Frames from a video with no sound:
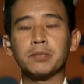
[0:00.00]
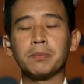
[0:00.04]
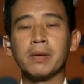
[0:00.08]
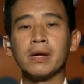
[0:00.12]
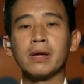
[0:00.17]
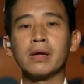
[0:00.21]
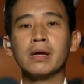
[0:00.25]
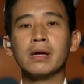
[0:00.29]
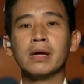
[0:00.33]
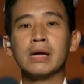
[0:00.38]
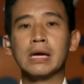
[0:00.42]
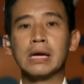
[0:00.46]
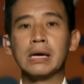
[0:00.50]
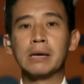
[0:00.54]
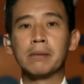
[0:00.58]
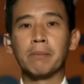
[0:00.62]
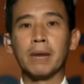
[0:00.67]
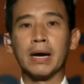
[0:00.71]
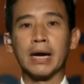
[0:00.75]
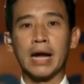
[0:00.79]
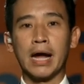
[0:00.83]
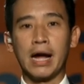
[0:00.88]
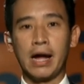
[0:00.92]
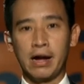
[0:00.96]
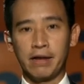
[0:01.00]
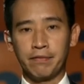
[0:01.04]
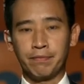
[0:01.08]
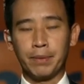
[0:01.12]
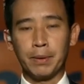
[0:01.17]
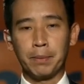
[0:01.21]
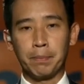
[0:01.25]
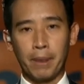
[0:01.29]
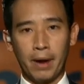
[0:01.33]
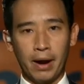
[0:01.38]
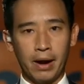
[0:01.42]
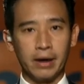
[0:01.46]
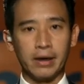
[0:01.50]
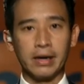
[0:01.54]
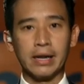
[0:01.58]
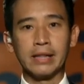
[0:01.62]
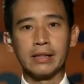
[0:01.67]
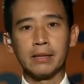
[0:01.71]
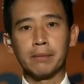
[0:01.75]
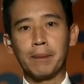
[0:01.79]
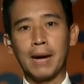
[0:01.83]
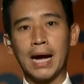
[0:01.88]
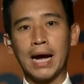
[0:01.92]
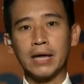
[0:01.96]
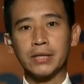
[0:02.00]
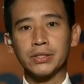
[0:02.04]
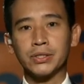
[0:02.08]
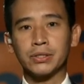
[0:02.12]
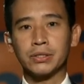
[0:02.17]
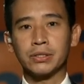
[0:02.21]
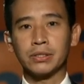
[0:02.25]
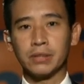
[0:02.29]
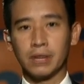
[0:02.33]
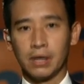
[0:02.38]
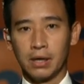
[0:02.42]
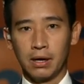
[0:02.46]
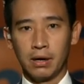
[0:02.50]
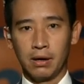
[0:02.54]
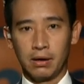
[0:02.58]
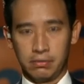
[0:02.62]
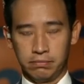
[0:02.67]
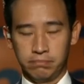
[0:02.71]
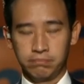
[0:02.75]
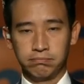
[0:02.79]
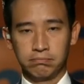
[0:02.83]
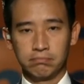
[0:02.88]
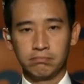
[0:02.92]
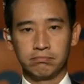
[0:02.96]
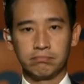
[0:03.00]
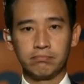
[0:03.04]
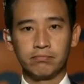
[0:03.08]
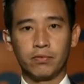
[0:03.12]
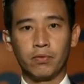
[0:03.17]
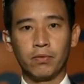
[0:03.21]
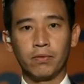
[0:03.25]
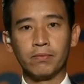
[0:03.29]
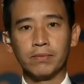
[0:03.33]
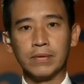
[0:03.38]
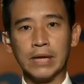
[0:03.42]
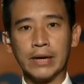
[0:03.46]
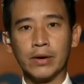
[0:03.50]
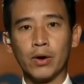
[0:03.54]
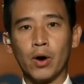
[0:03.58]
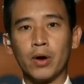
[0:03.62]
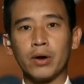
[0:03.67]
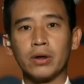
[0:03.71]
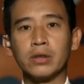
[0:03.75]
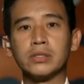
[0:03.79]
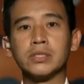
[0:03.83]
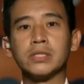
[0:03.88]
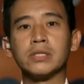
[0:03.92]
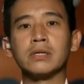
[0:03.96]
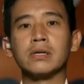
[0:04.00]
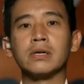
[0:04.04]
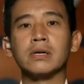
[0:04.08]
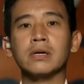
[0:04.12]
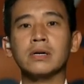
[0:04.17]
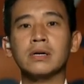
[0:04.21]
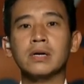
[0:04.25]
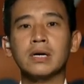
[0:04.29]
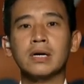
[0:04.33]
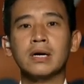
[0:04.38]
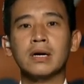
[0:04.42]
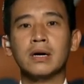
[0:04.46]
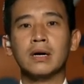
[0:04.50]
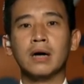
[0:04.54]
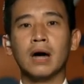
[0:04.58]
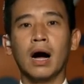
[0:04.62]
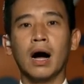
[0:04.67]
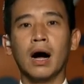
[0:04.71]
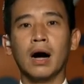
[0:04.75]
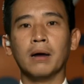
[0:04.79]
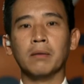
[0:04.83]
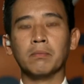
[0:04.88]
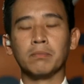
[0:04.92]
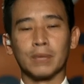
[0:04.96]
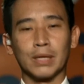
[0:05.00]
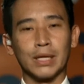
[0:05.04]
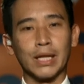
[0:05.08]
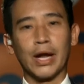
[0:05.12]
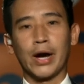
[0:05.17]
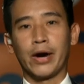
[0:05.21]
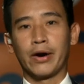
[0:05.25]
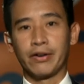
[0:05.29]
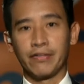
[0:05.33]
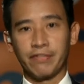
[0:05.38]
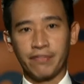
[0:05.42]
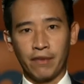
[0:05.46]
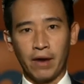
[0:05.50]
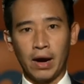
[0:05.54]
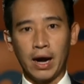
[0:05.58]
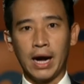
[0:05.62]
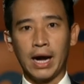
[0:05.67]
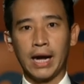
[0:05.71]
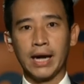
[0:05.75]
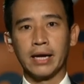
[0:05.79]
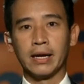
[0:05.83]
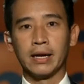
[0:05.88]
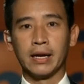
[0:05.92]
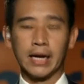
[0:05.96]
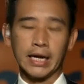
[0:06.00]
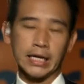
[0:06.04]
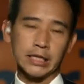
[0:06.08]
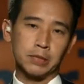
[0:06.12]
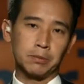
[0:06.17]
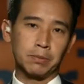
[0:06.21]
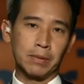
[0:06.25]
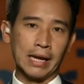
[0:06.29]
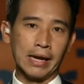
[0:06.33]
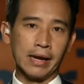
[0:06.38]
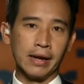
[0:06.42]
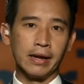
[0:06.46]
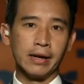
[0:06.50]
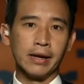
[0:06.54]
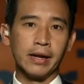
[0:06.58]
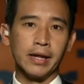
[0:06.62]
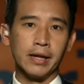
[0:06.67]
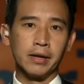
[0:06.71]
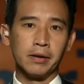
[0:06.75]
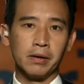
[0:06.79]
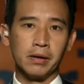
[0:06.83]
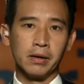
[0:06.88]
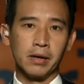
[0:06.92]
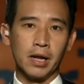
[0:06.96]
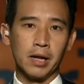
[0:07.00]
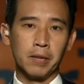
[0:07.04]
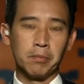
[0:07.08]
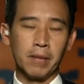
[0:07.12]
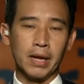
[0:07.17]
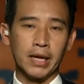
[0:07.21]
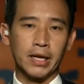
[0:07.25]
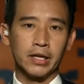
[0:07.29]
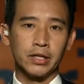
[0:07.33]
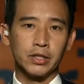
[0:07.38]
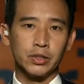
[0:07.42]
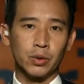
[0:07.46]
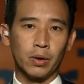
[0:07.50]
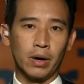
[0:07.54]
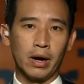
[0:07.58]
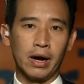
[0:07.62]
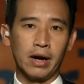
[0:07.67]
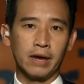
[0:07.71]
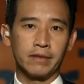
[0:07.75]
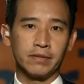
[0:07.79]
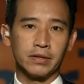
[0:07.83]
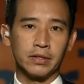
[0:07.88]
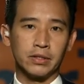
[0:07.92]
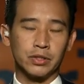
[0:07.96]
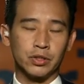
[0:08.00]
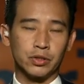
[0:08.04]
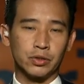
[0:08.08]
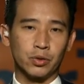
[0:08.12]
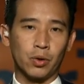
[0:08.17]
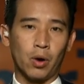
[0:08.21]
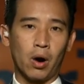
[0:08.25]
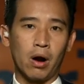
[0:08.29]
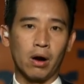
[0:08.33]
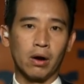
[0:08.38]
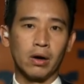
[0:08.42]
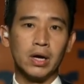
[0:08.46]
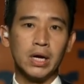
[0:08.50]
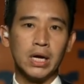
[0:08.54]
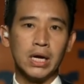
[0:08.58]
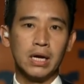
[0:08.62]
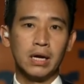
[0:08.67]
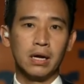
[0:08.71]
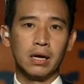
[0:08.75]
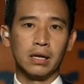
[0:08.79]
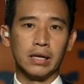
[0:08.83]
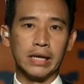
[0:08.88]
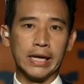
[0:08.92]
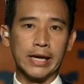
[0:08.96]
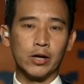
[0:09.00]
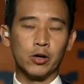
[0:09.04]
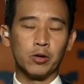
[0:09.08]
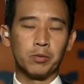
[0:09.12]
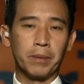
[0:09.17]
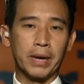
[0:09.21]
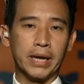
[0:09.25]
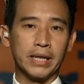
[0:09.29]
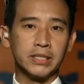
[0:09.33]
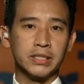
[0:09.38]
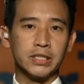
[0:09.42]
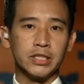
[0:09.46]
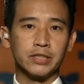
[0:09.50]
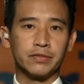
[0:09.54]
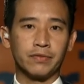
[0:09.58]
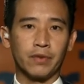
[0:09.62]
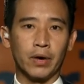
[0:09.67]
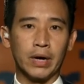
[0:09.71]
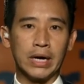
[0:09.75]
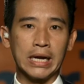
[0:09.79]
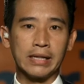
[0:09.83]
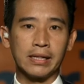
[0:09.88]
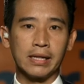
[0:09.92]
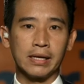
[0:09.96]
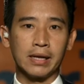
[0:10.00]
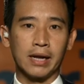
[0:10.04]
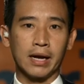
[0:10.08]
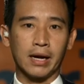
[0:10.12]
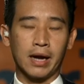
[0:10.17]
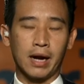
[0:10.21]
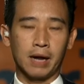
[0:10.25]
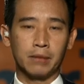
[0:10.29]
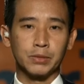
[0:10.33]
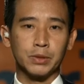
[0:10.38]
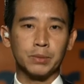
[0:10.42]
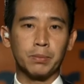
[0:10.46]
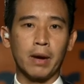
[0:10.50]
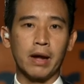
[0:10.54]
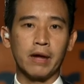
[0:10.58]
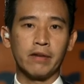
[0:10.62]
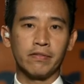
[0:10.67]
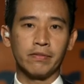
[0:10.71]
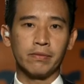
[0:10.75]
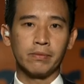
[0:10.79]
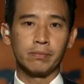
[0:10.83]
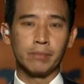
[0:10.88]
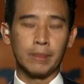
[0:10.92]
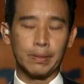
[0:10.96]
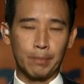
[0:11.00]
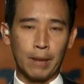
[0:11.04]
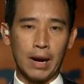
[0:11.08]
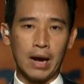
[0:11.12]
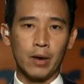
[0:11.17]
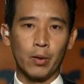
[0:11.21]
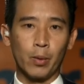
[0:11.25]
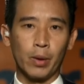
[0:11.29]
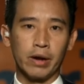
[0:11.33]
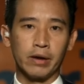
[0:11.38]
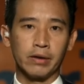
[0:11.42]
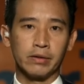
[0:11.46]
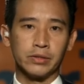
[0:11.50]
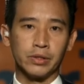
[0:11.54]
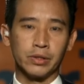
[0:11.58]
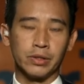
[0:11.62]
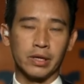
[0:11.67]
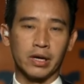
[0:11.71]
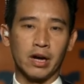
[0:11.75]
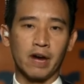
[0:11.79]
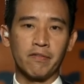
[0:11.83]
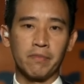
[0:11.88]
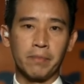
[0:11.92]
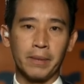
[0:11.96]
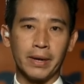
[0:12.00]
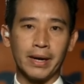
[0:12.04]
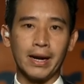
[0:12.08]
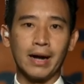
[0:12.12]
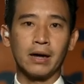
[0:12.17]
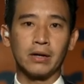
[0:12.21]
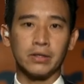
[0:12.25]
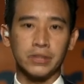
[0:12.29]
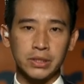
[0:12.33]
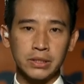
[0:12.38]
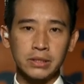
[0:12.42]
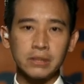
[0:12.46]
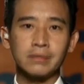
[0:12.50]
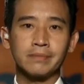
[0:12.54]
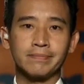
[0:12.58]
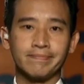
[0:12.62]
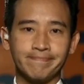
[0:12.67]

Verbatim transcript: me, but I have prepared in the past uh, in order to um, clarify and explain and, and making sure I have a strong legal basis for anything that comes my, my way to the government house.